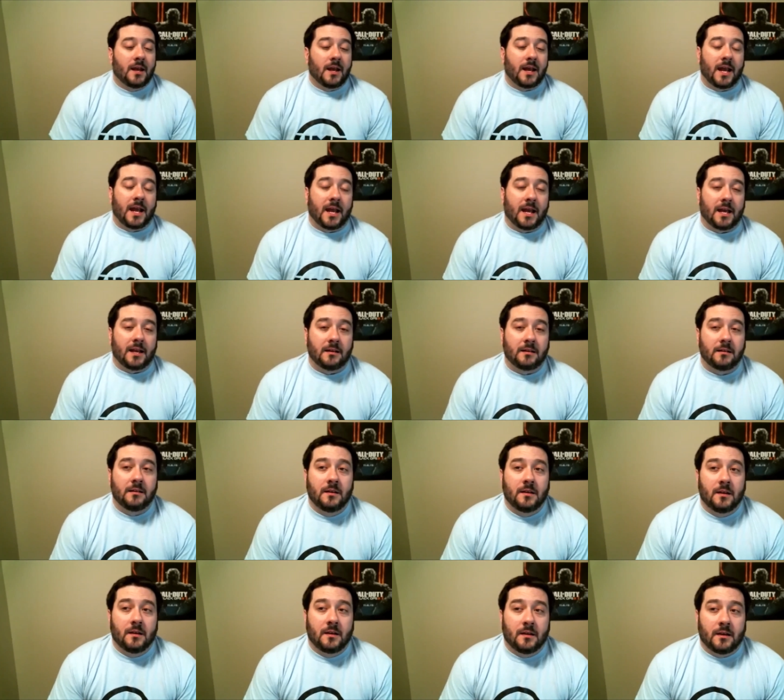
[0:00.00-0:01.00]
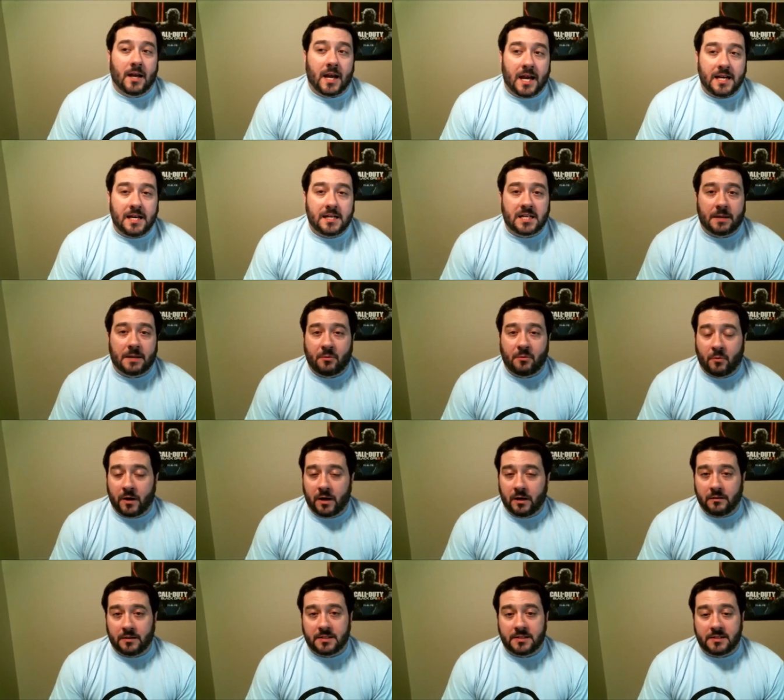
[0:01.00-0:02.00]
And any type of
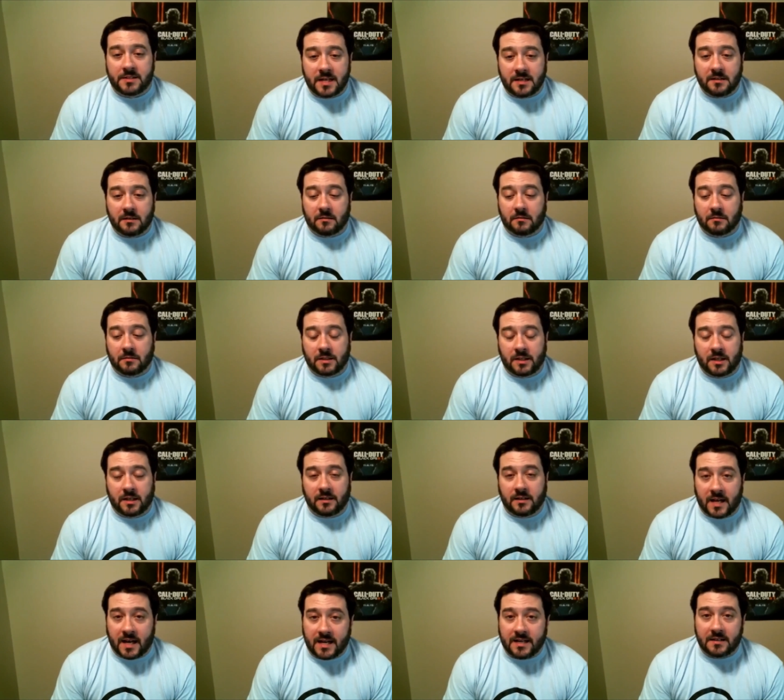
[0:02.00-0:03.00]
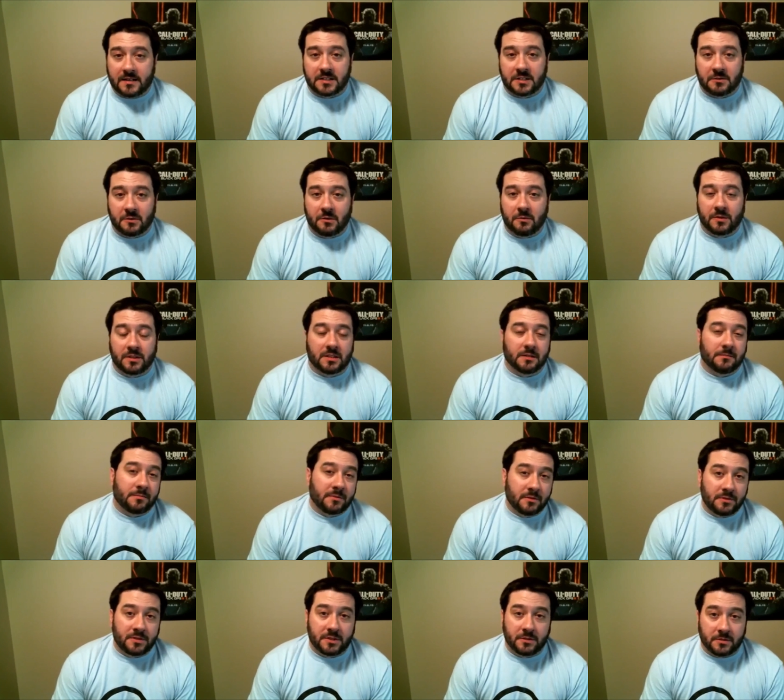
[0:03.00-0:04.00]
wireless signal can kind of screw with the
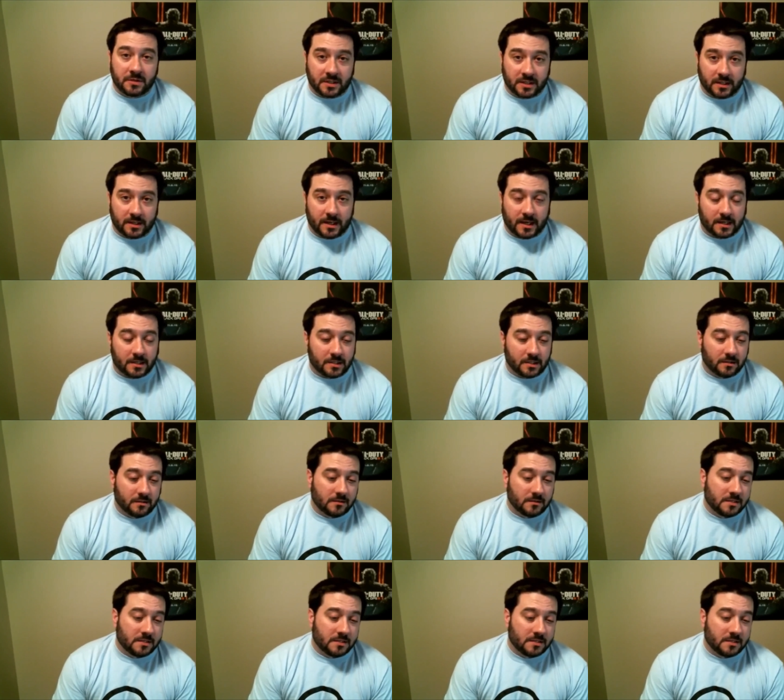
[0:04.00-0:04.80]
Bluetooth connection.